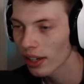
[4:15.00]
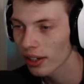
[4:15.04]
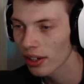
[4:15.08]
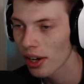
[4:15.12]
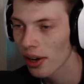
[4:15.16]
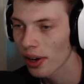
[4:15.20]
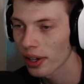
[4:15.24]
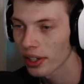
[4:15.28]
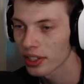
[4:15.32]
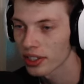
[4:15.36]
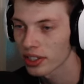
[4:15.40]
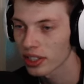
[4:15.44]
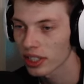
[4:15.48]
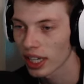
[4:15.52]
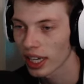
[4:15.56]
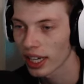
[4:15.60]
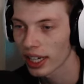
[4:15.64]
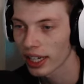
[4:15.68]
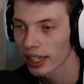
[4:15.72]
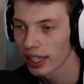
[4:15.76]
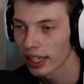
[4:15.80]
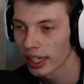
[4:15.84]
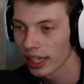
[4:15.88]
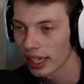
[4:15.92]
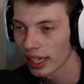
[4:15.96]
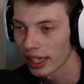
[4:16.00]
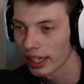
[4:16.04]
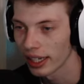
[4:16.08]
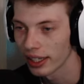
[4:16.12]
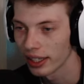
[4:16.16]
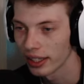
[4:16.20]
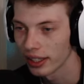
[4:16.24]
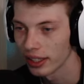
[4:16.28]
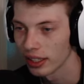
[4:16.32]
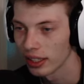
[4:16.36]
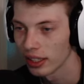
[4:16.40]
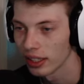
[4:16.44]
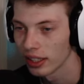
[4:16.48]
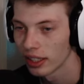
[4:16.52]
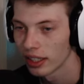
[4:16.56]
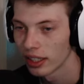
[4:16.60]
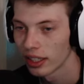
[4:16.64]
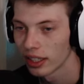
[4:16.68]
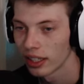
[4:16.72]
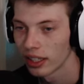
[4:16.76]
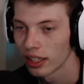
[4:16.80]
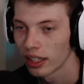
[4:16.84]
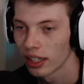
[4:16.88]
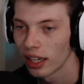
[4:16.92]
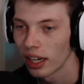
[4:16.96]
I don't know, I just can't, and
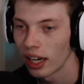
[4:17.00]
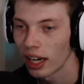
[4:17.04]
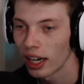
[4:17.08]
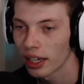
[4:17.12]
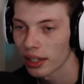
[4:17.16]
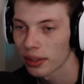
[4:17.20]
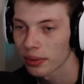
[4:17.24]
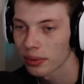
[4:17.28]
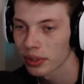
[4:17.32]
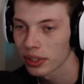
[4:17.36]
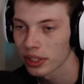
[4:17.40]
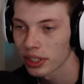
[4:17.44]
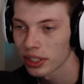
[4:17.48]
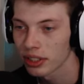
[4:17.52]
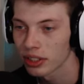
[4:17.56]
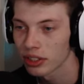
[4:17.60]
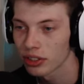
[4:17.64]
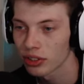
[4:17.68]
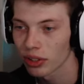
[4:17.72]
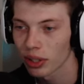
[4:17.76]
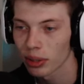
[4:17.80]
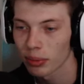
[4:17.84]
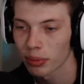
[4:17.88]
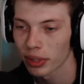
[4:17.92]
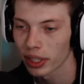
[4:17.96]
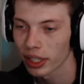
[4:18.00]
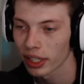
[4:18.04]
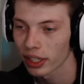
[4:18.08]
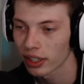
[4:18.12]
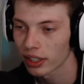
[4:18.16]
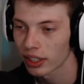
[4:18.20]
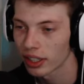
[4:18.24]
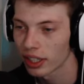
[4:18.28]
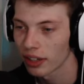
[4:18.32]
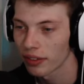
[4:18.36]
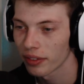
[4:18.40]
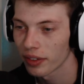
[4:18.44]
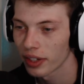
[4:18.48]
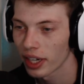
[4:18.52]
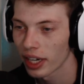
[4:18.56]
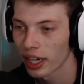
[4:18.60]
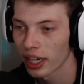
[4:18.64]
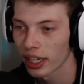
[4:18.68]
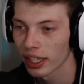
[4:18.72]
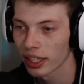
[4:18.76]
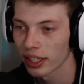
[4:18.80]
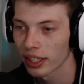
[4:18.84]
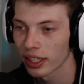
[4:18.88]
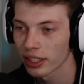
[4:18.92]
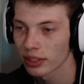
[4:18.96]
I really enjoy playing on
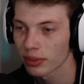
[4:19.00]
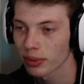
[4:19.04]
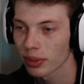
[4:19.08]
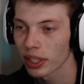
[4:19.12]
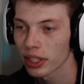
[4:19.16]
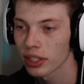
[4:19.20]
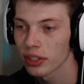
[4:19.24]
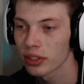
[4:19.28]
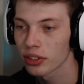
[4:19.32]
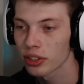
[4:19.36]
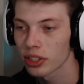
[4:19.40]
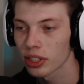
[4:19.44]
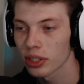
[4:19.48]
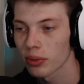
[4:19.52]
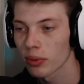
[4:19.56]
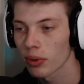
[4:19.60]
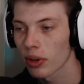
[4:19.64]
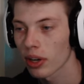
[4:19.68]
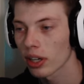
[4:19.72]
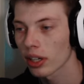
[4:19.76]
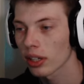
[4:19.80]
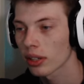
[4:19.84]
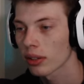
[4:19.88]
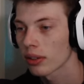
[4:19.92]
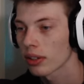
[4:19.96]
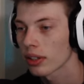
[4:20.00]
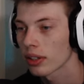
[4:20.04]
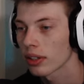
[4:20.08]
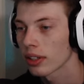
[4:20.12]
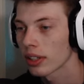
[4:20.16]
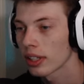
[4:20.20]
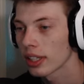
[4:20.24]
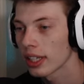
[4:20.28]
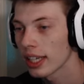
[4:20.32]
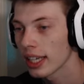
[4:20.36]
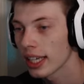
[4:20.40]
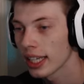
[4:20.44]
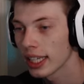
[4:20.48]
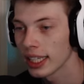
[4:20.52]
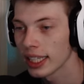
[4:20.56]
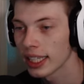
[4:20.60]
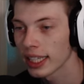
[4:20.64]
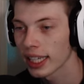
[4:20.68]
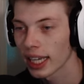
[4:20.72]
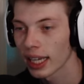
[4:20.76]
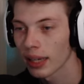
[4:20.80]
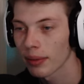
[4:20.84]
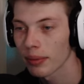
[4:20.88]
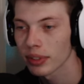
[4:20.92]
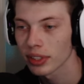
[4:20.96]
11.9. That's what I usually rock
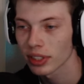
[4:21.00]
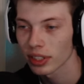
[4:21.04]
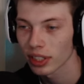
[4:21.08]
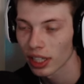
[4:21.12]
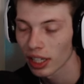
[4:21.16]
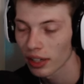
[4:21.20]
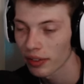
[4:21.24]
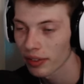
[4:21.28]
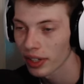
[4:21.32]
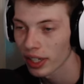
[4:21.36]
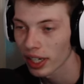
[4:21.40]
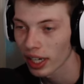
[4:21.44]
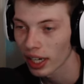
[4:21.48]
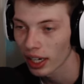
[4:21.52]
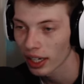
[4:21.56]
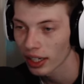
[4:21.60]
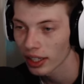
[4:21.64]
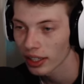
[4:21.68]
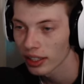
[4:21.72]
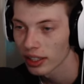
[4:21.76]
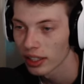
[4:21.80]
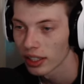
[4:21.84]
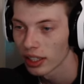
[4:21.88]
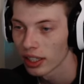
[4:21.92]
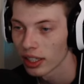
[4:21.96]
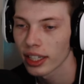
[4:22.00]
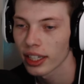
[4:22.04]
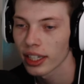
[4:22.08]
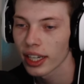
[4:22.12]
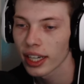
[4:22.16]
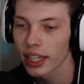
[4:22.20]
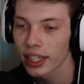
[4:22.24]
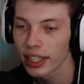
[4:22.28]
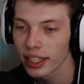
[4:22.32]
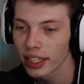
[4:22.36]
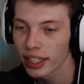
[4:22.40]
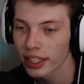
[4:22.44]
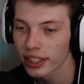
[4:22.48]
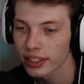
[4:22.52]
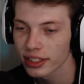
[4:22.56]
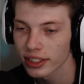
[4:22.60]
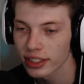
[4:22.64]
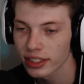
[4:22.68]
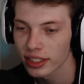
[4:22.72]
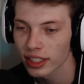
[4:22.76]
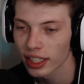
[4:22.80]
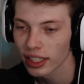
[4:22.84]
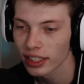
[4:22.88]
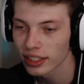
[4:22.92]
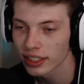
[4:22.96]
any game, is 11.9. And then ADS
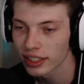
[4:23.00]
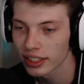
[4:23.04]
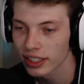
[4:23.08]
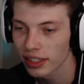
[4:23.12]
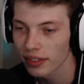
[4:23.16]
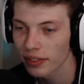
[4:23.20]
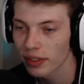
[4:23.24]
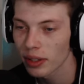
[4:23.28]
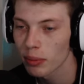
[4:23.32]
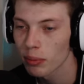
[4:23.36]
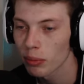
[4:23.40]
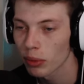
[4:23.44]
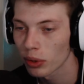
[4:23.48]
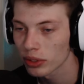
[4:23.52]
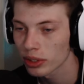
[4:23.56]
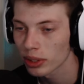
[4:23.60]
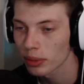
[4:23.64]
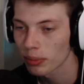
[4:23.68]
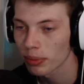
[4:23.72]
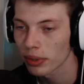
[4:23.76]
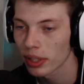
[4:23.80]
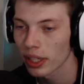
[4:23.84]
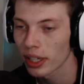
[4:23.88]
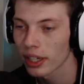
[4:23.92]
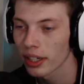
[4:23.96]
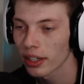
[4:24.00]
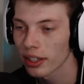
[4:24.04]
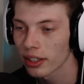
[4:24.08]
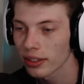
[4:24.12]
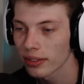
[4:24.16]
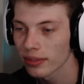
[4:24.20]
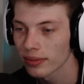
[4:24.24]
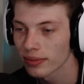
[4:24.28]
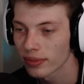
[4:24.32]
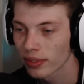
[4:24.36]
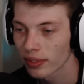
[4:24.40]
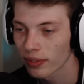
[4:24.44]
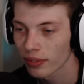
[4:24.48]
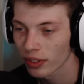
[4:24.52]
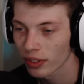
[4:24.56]
sensitivity multiplier